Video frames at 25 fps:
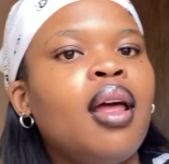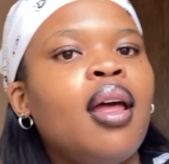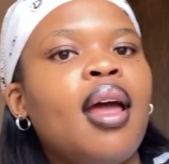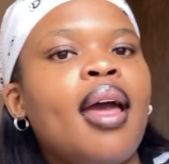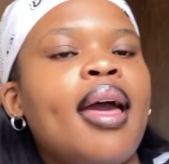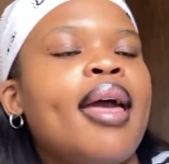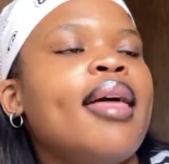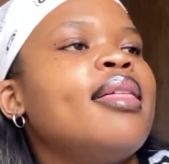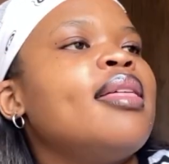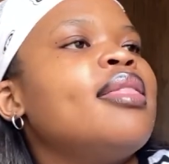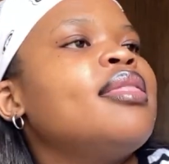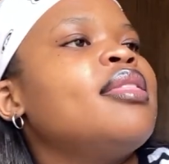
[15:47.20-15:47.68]

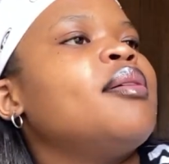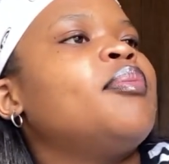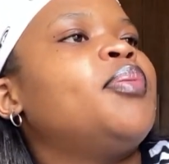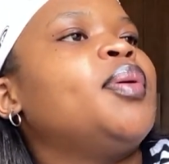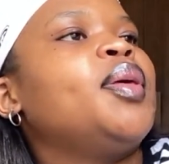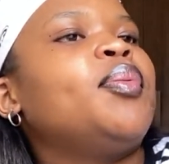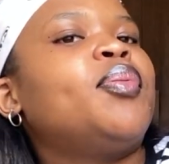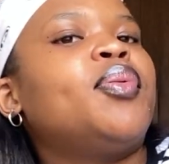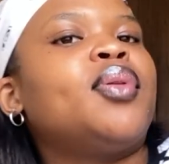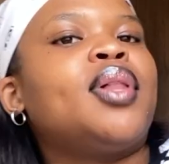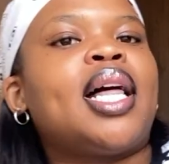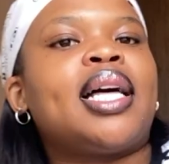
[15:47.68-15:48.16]
And then the
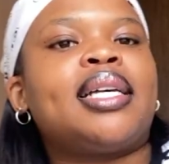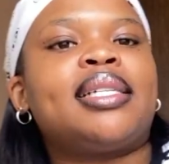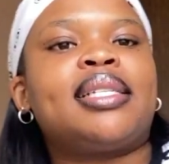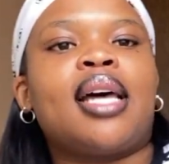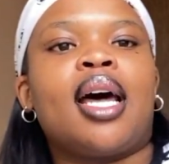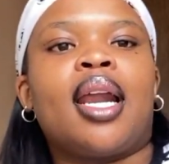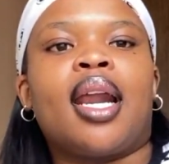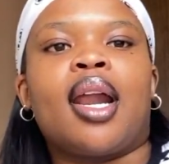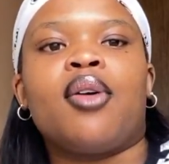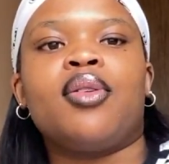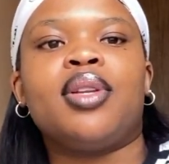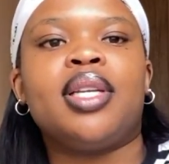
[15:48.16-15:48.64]
people are
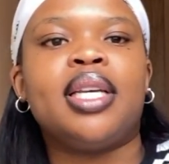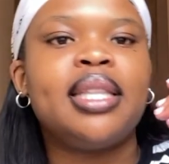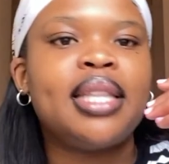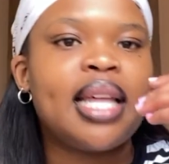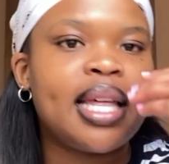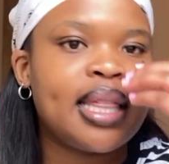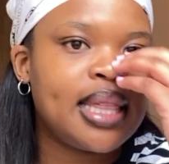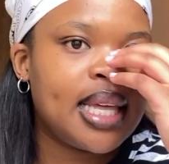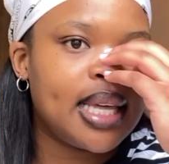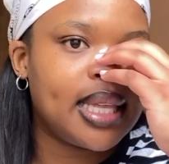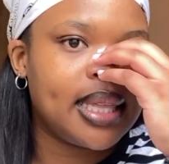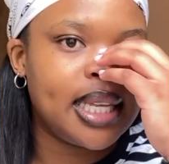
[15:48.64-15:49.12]
surrounding.
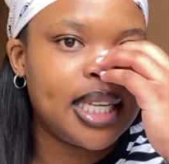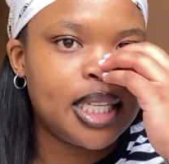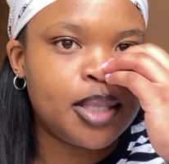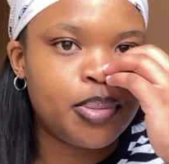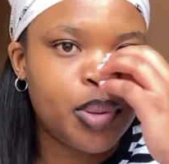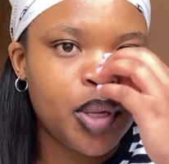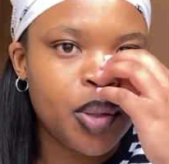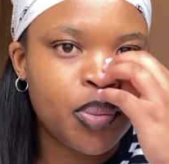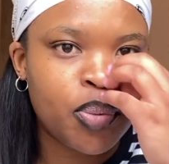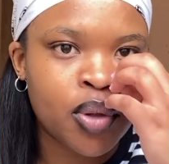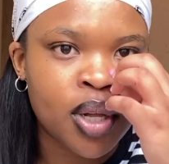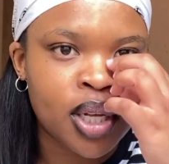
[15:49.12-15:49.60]
These
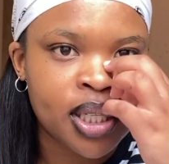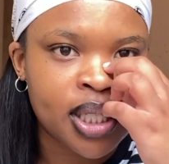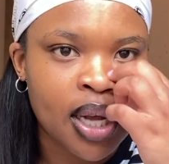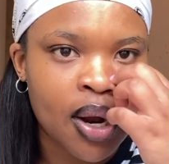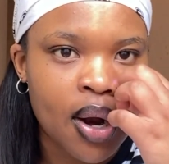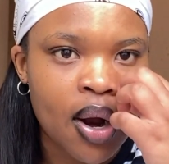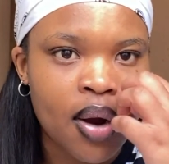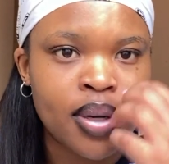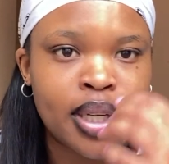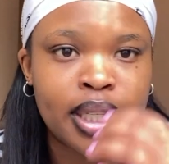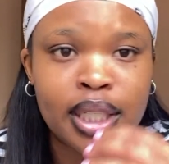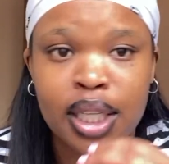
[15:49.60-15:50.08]
people are
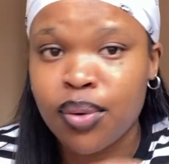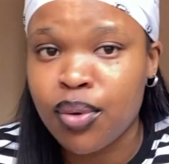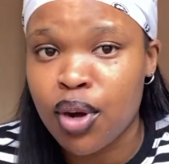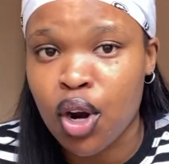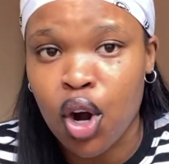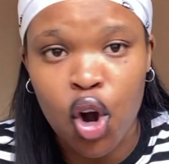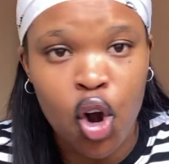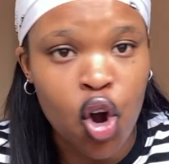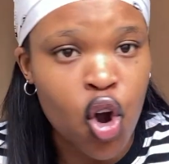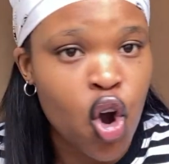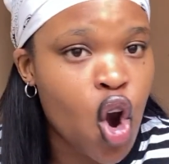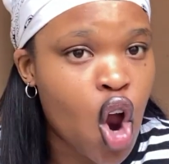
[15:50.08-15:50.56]
surrounding. There were
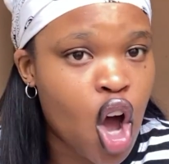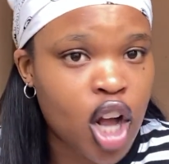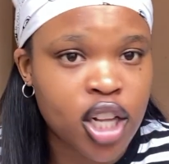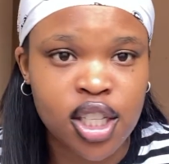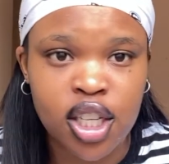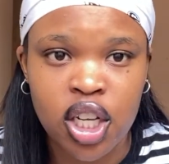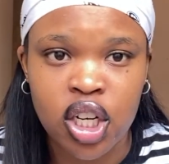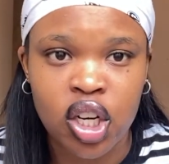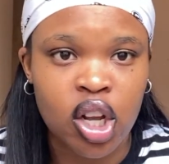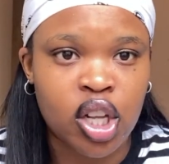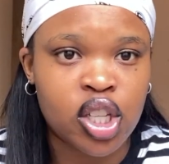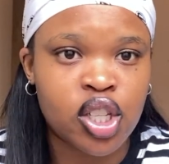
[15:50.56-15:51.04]
lots
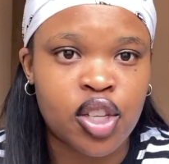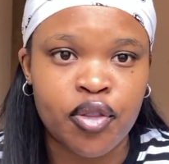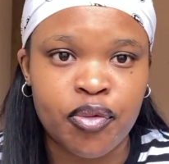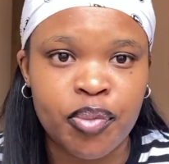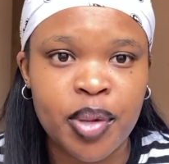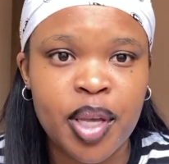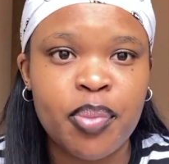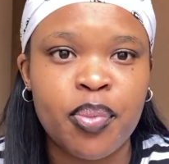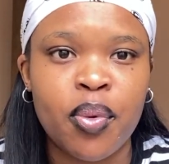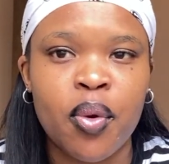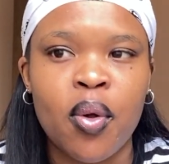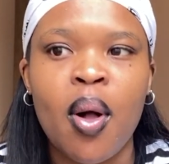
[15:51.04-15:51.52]
and lots of
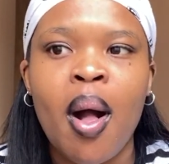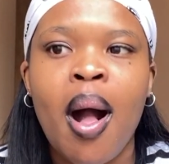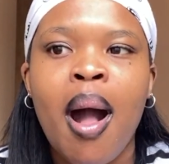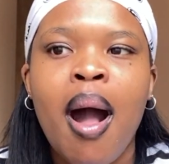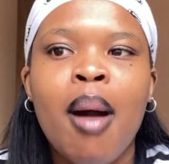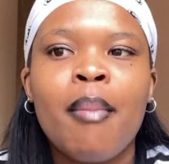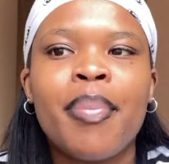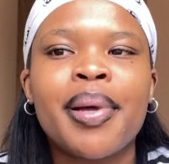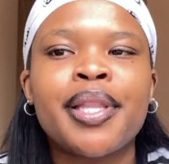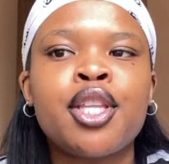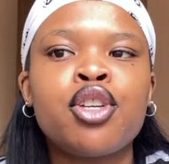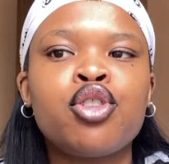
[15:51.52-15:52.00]
people.
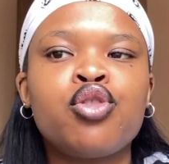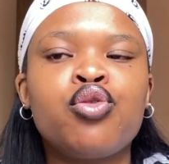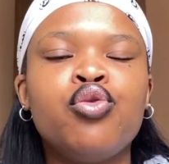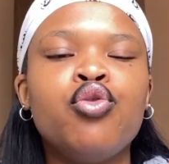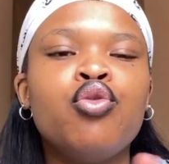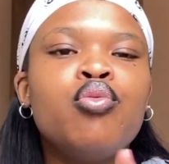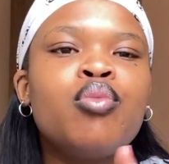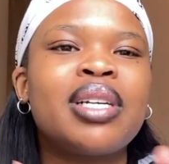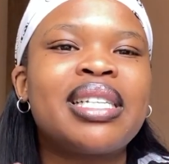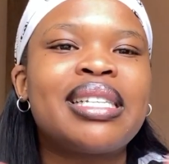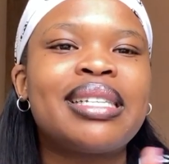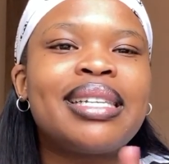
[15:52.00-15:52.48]
But this room
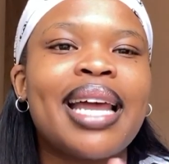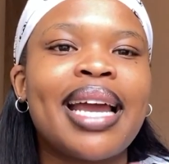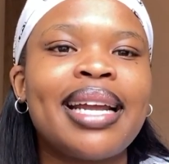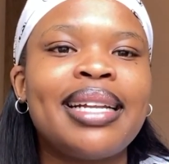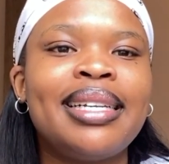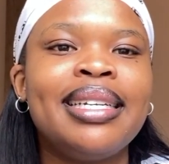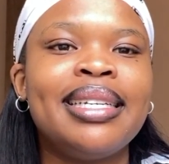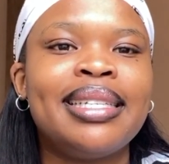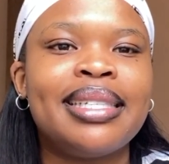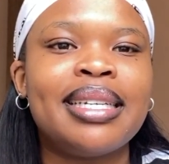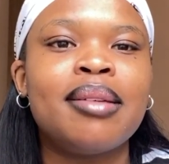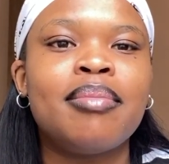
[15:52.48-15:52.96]
was
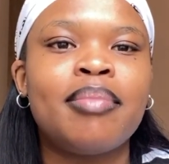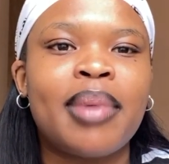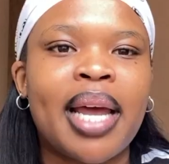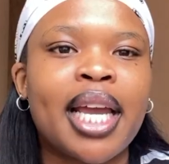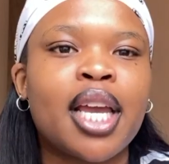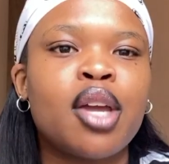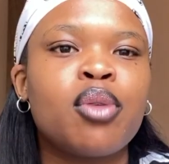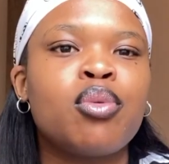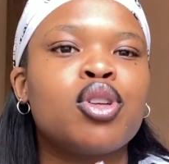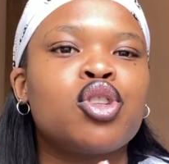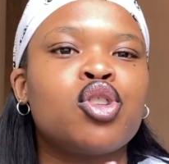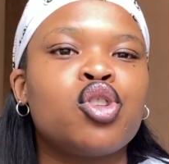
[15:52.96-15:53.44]
slightly dim. Like,
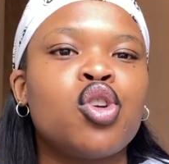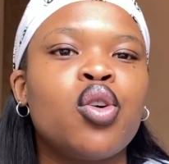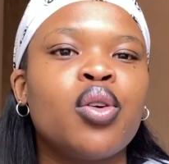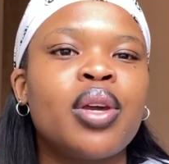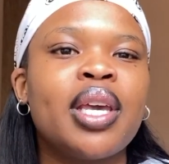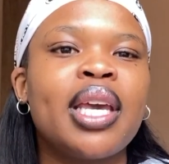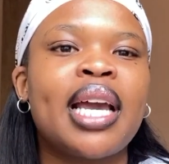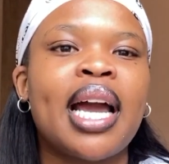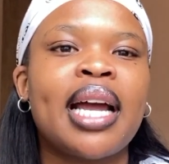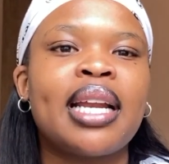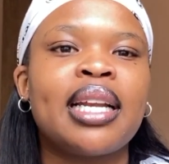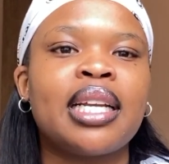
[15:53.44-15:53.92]
it was low-key
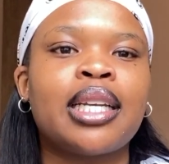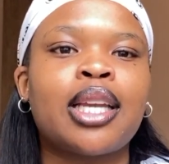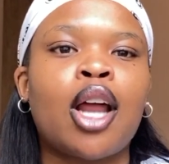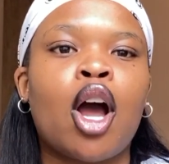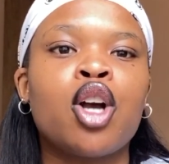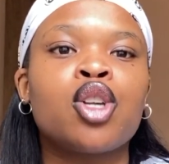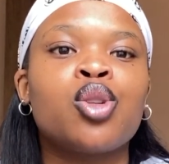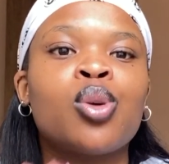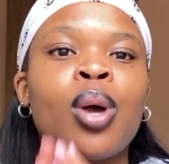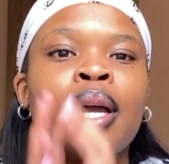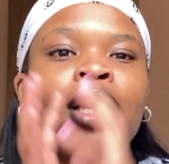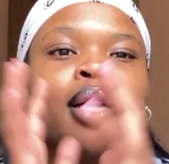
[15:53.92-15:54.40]
kind of dark,
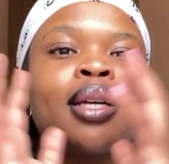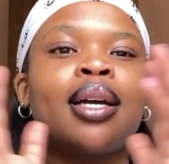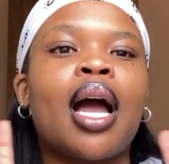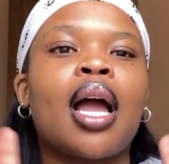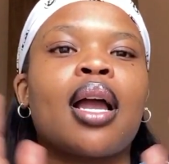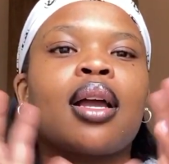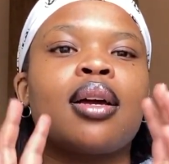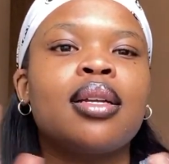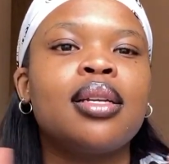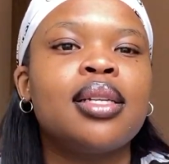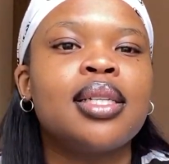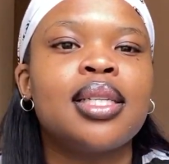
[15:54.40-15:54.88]
so I
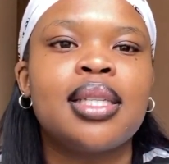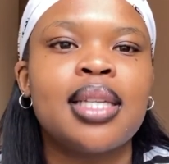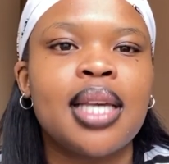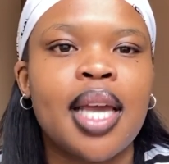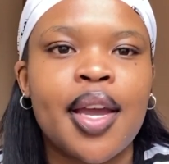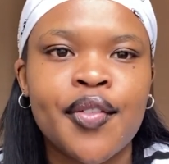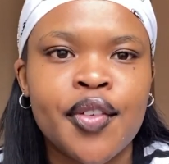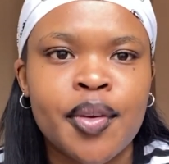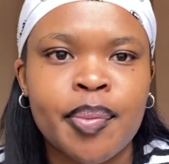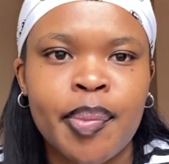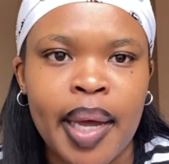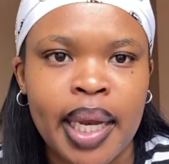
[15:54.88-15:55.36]
couldn't see
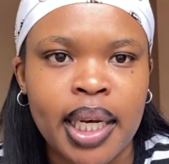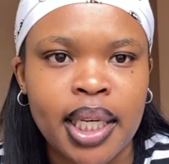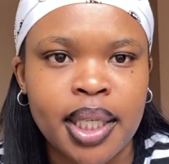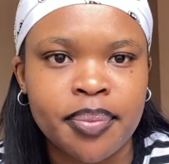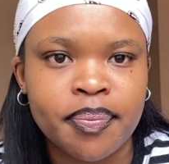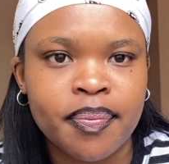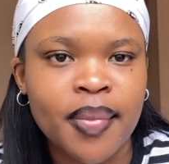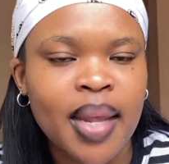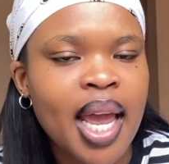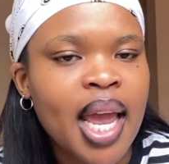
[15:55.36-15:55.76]
everybody.